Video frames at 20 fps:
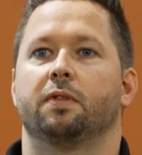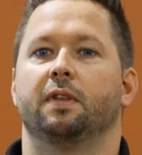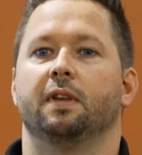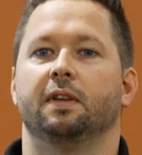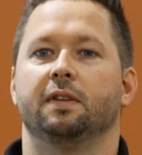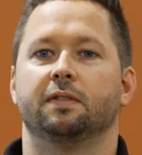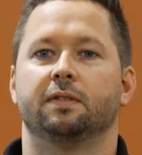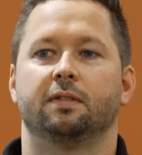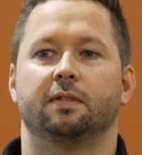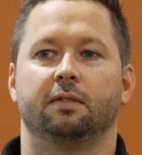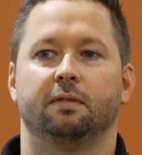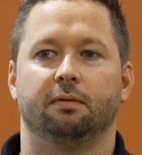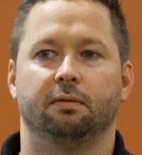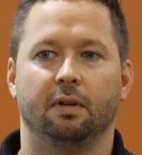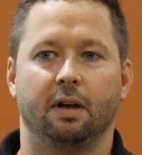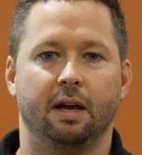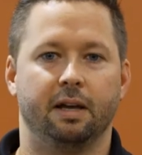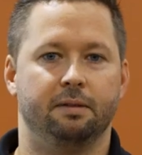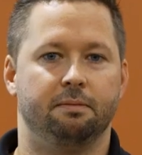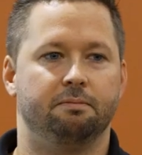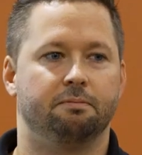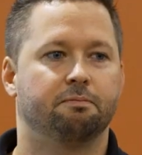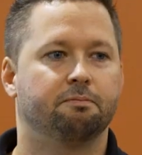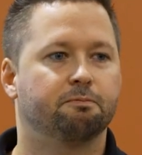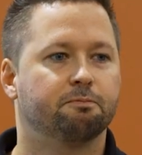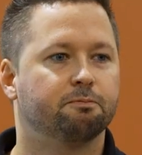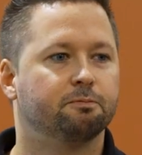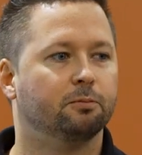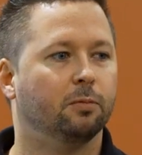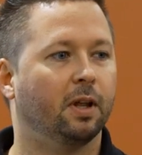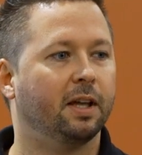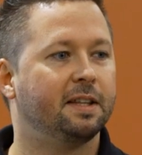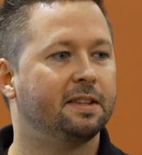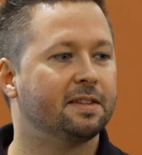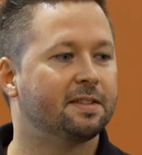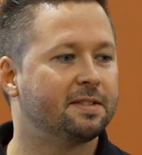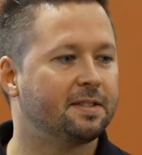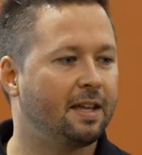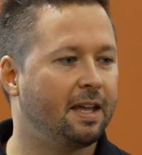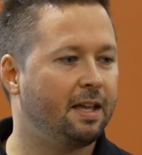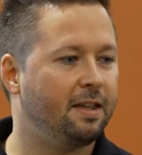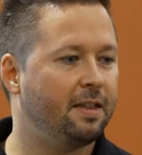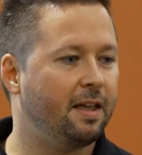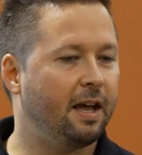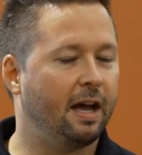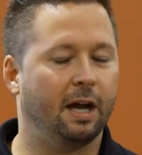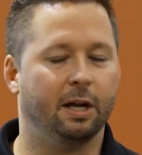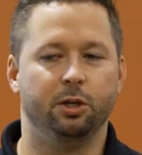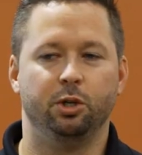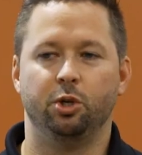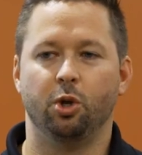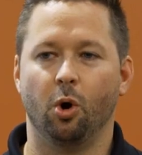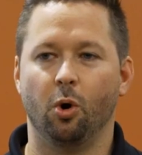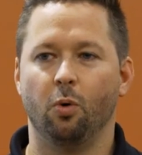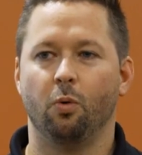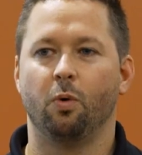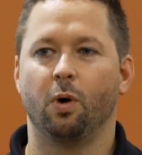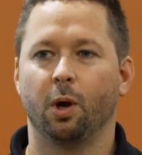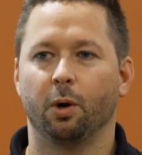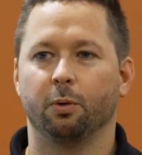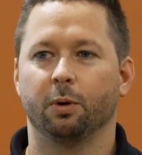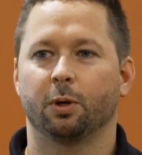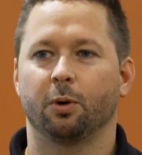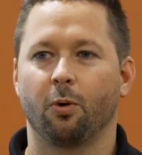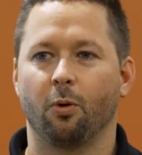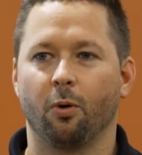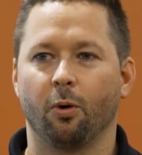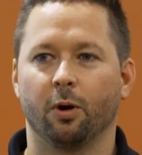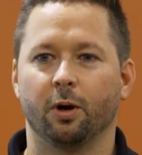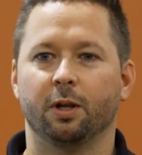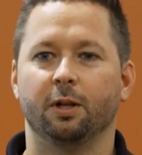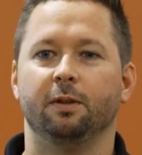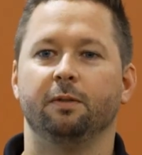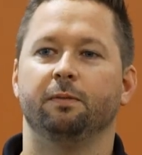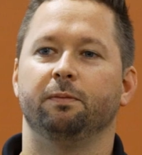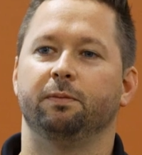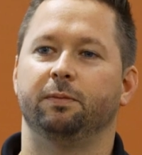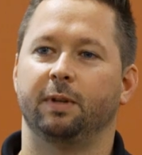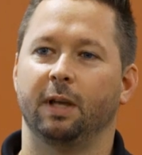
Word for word: things I like to say that I don't want recorded.